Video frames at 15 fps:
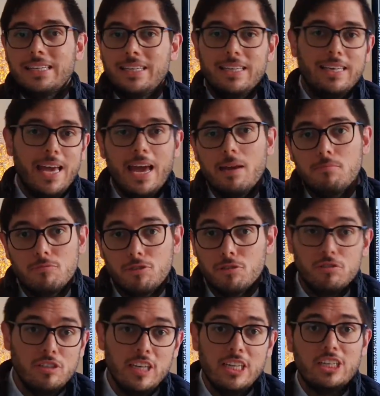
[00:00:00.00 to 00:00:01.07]
He came to
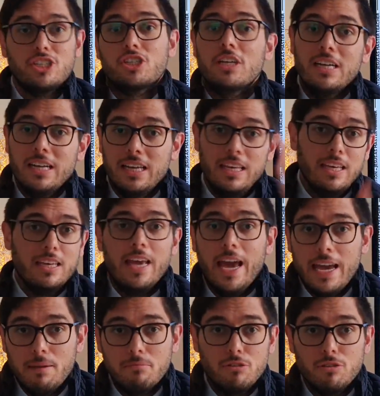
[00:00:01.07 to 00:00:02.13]
teach. He
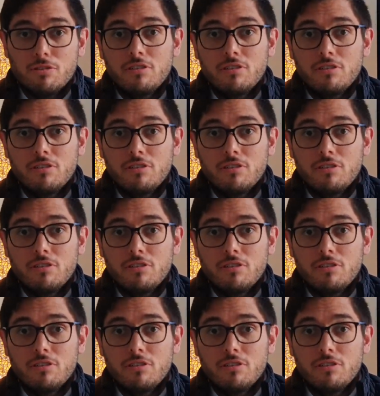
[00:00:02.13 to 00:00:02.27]
came to